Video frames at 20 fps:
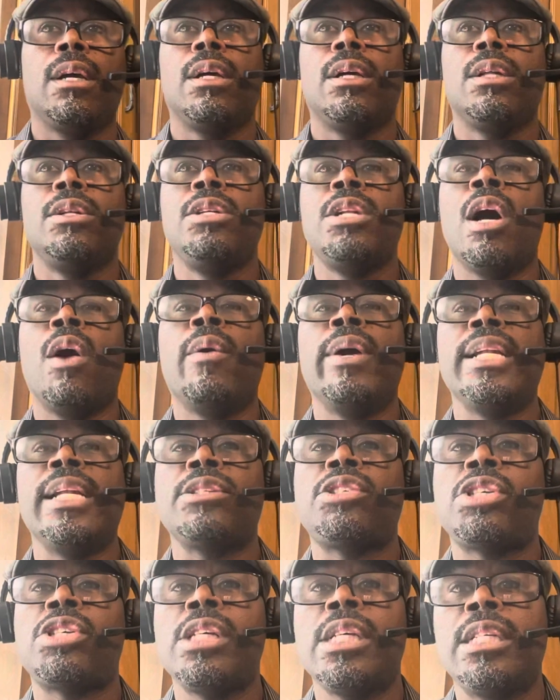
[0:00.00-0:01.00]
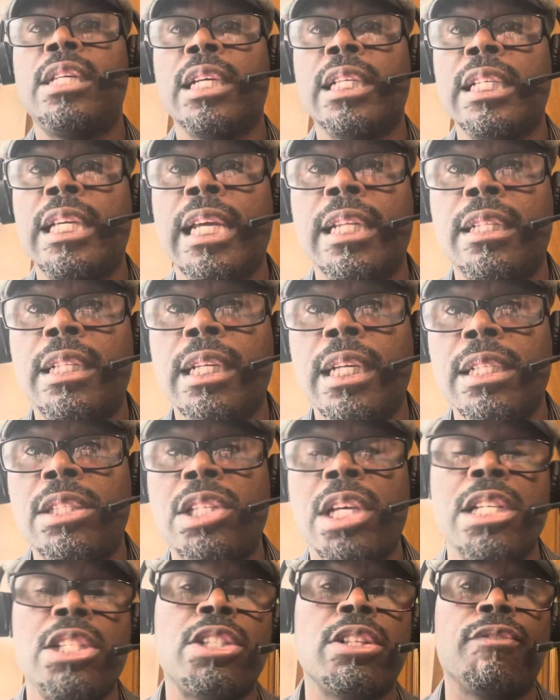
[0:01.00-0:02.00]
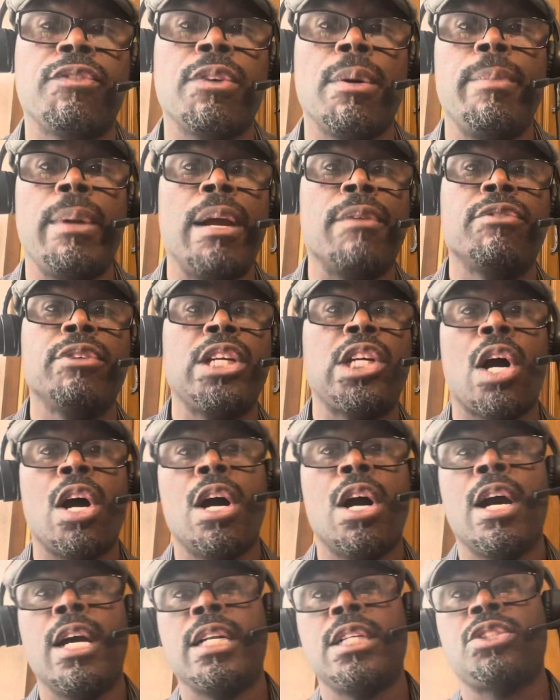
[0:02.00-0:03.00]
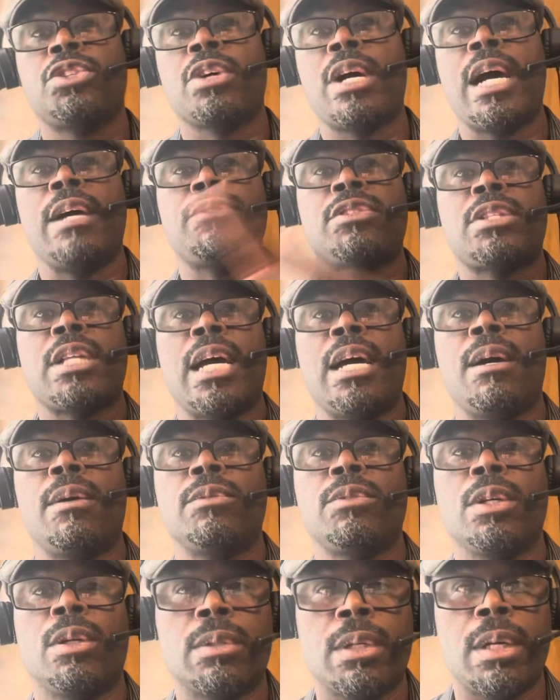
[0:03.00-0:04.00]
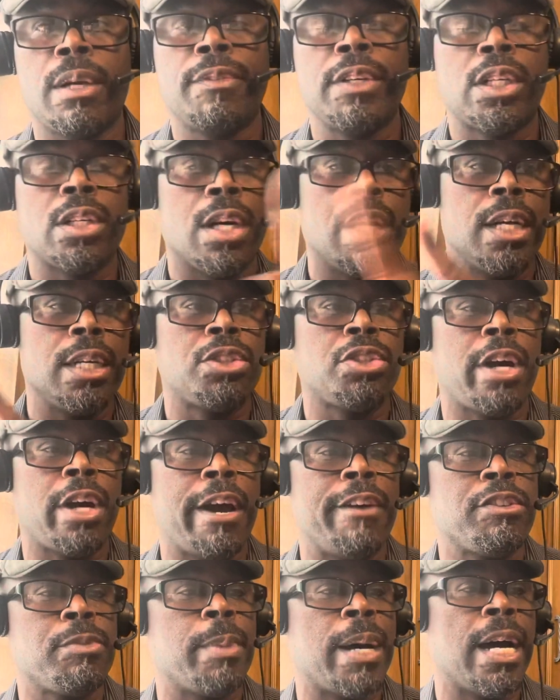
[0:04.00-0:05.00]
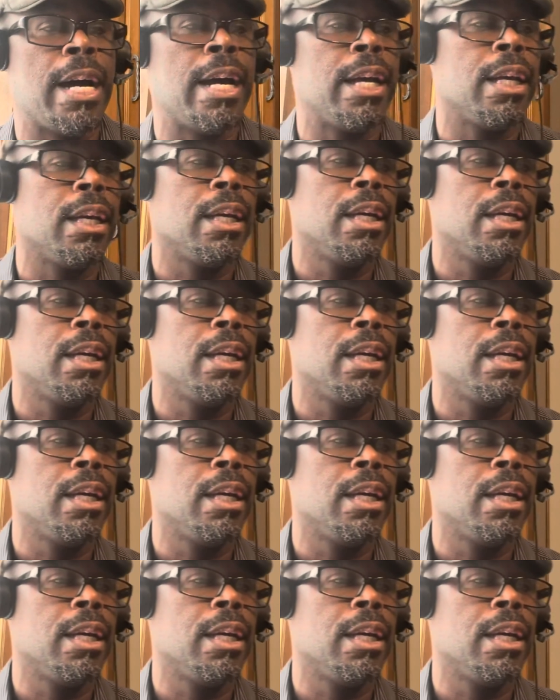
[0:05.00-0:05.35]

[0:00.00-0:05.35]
Knowing that she can get the attention from every car that drives by,